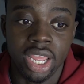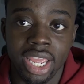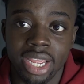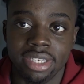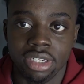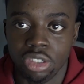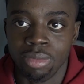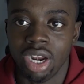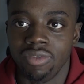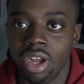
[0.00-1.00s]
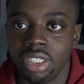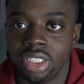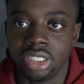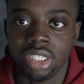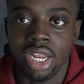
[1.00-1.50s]
it to my
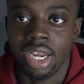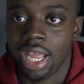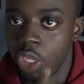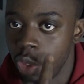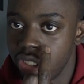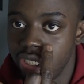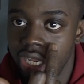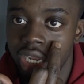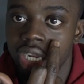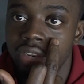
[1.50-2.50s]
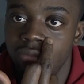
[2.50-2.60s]
advantage. Like you can see here underneath